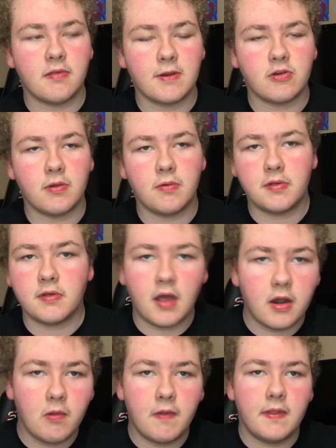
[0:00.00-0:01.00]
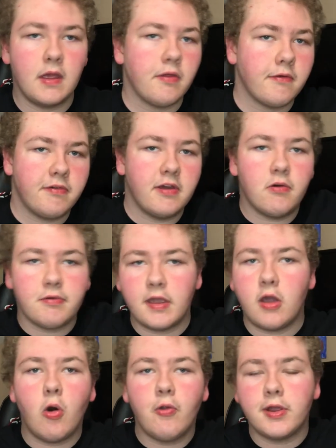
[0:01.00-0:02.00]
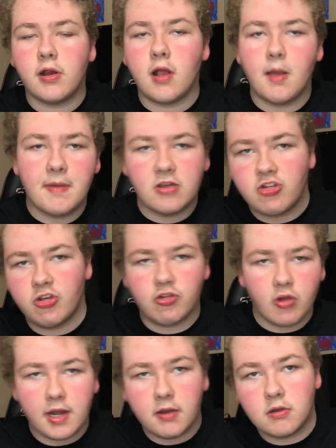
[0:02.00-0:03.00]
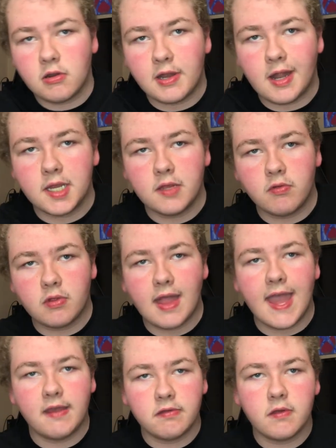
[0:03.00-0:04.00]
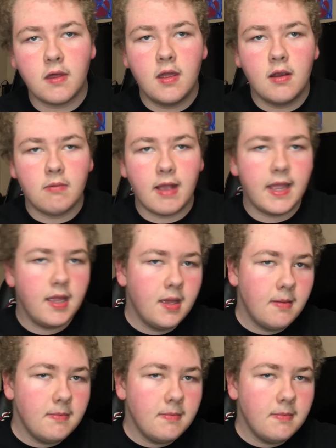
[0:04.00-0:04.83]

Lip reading: especially with Scuttle and the other seagulls, like, holding her up as she's trying to learn how to use legs, right?